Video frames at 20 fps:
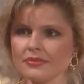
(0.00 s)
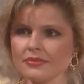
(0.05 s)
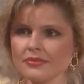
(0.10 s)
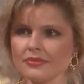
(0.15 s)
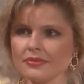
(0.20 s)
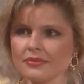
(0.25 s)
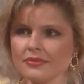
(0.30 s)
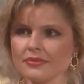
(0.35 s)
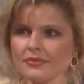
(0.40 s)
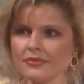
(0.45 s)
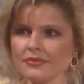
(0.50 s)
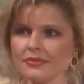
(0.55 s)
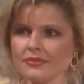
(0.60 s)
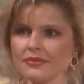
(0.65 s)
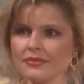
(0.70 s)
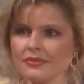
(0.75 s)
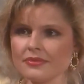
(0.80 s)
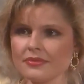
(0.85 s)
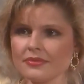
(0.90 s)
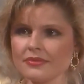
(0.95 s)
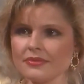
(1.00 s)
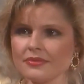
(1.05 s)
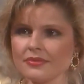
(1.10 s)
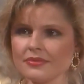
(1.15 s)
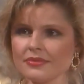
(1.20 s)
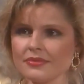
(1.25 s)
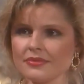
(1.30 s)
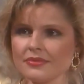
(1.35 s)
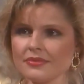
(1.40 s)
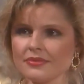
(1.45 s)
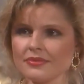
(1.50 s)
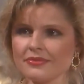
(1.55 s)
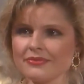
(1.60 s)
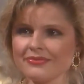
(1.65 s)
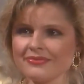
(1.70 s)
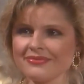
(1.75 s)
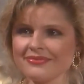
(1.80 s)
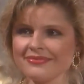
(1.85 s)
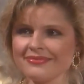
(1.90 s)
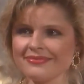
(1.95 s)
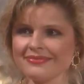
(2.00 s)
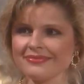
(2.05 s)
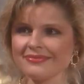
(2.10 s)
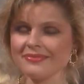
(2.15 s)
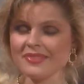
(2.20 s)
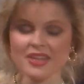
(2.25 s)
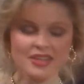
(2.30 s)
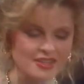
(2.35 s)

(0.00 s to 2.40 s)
(no one is talking)